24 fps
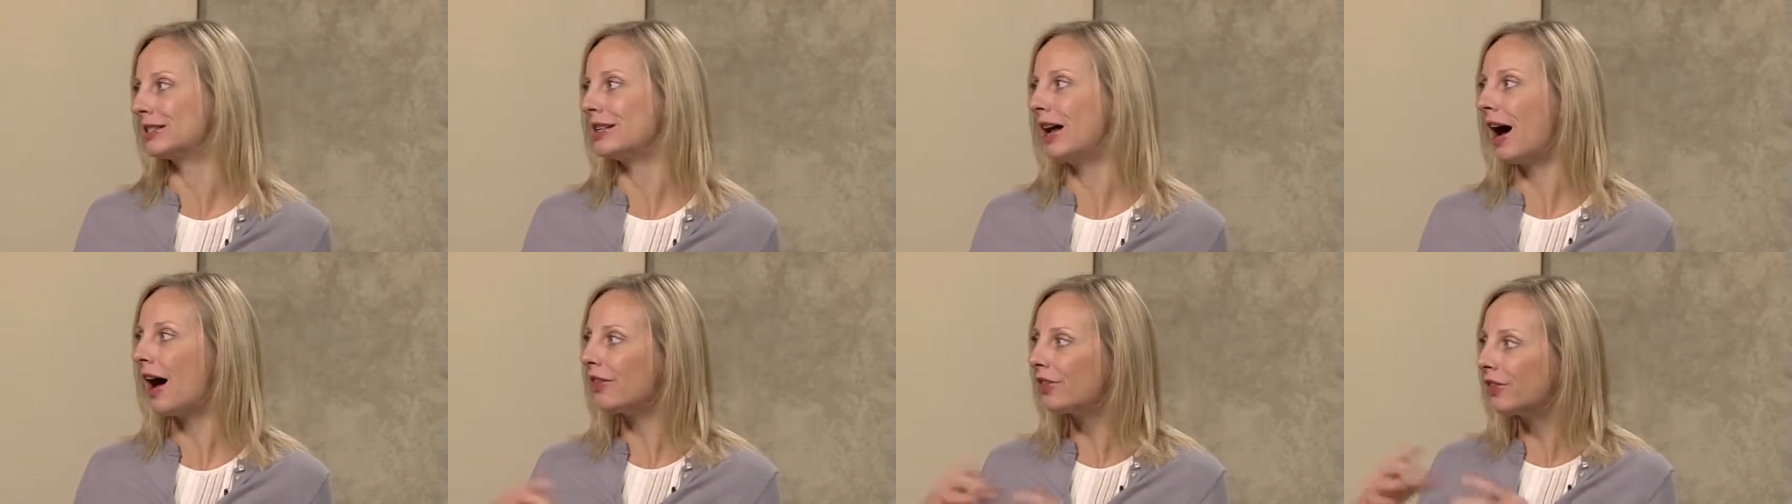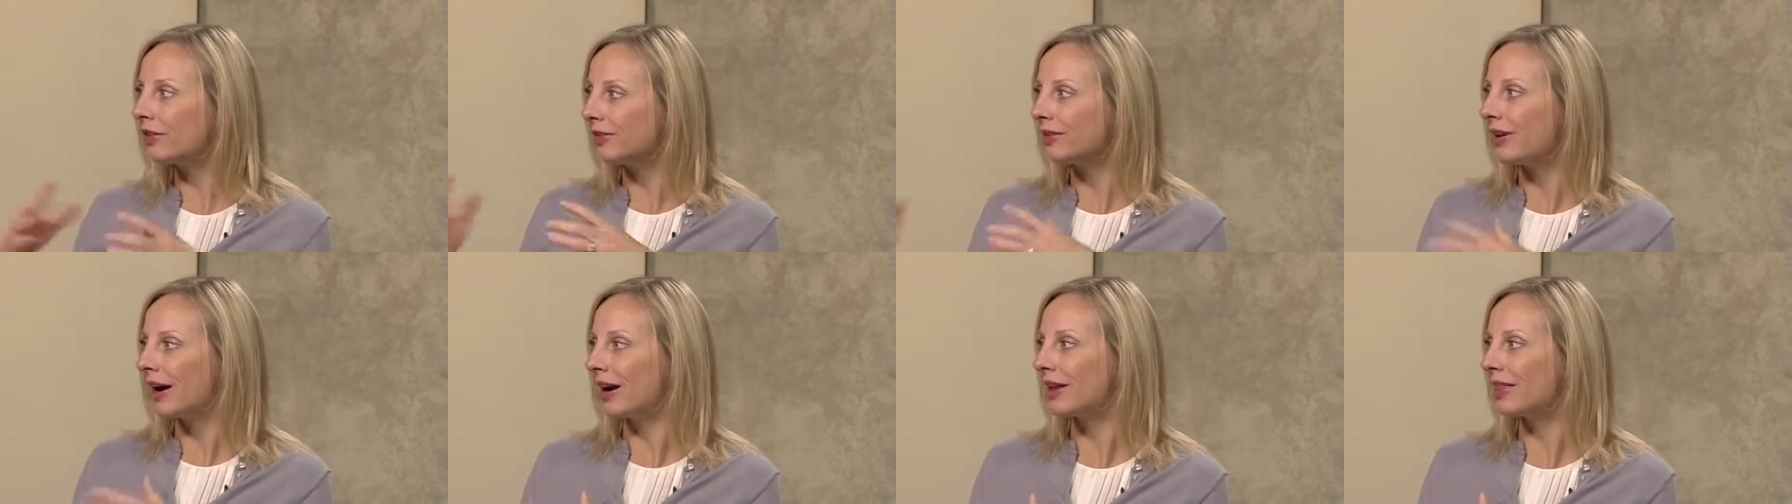not
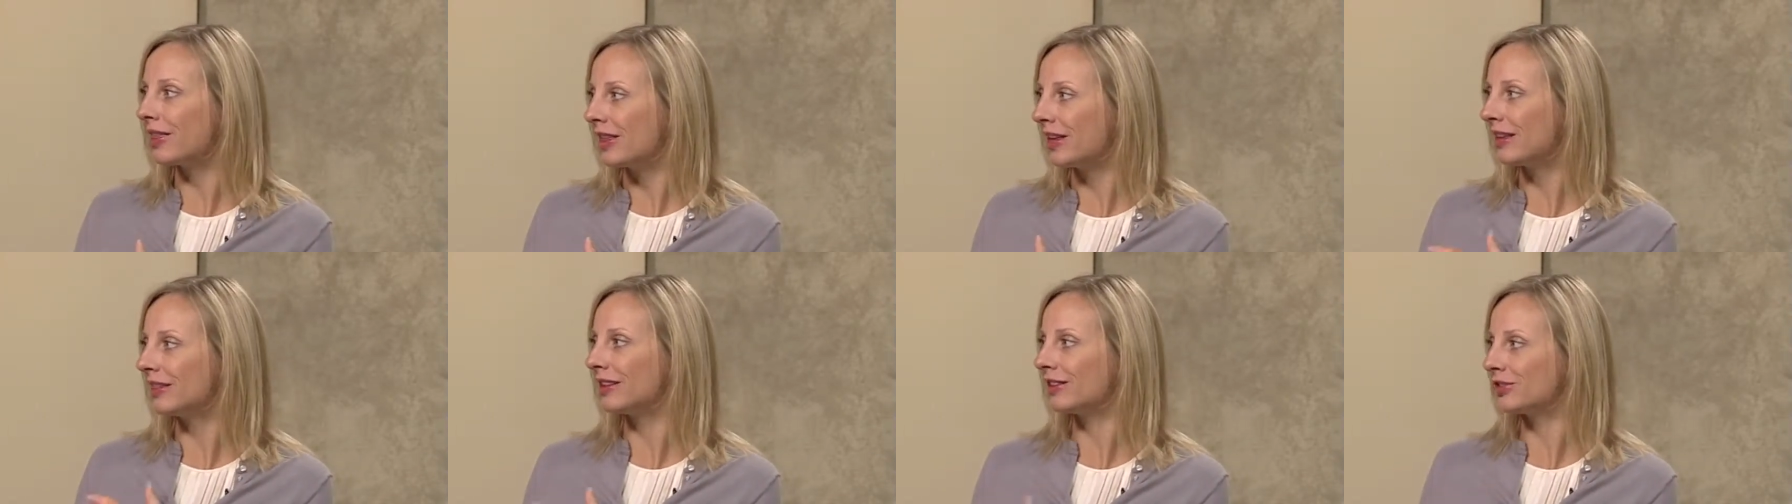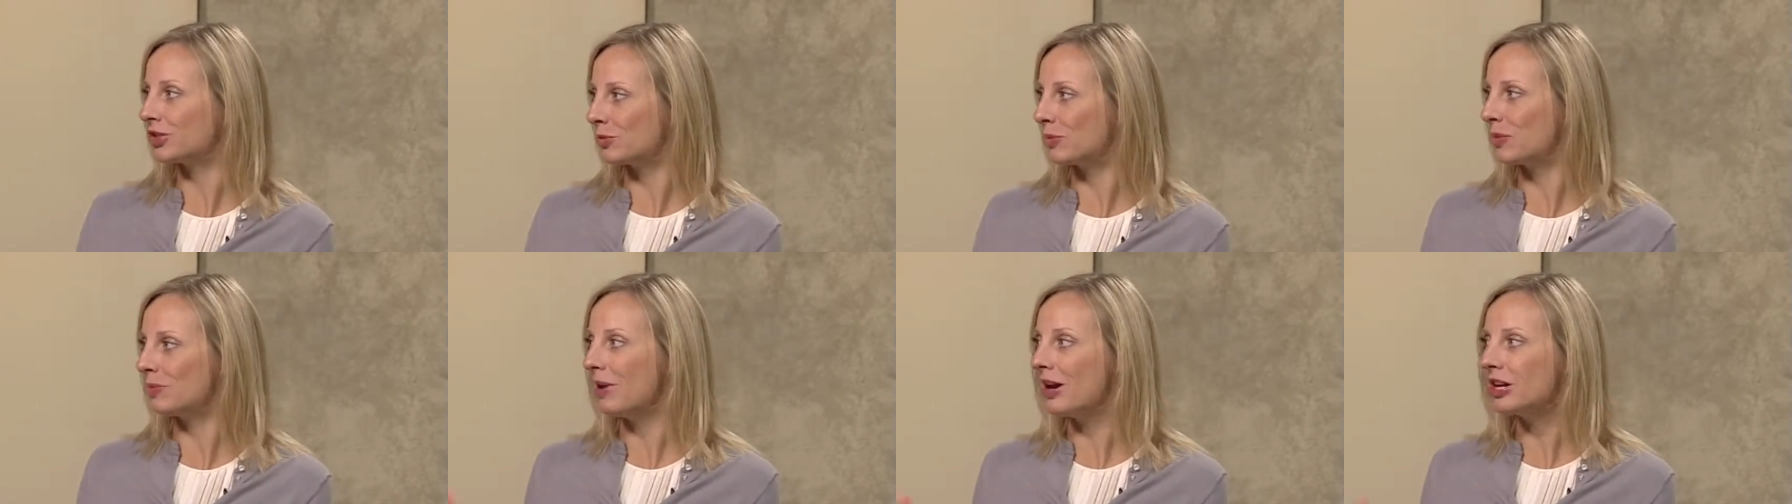that I think this
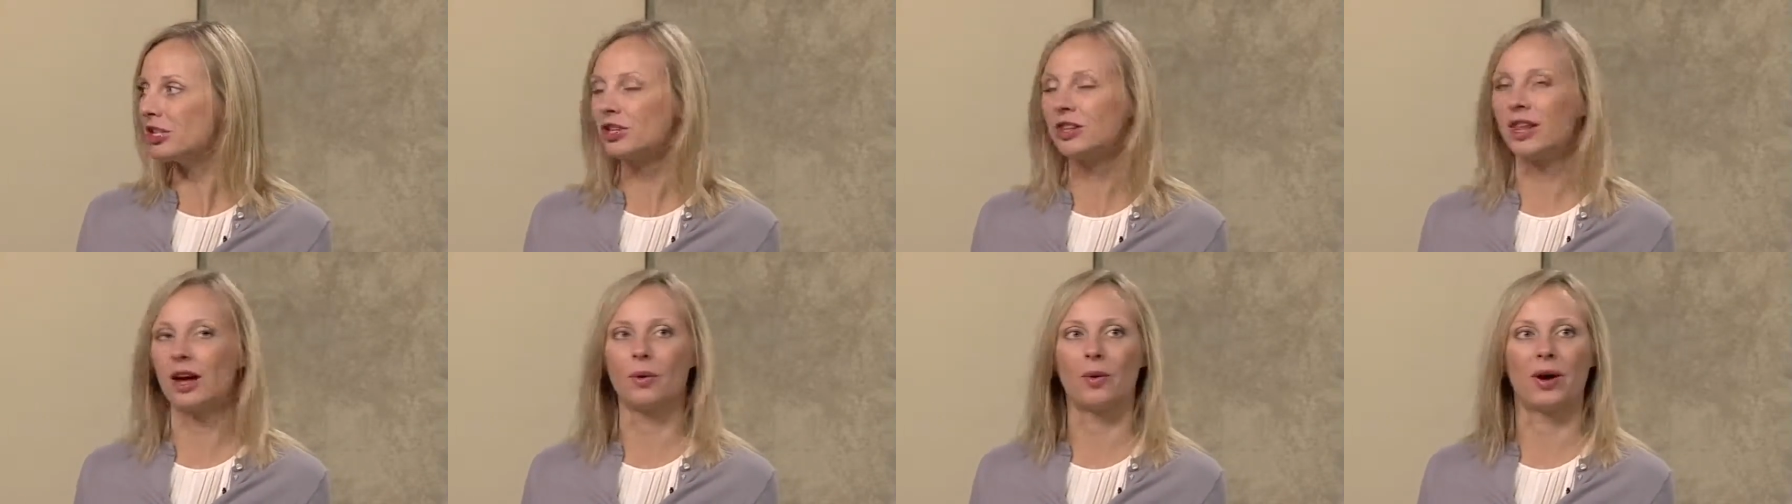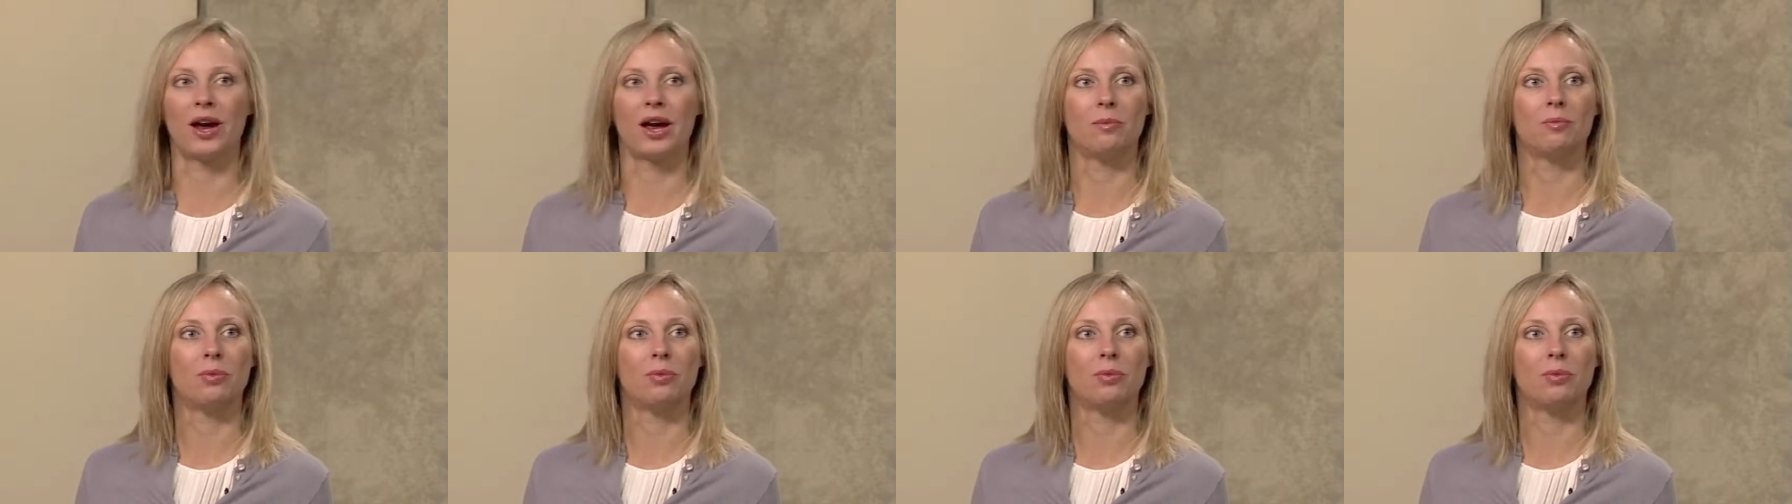should be measured that way,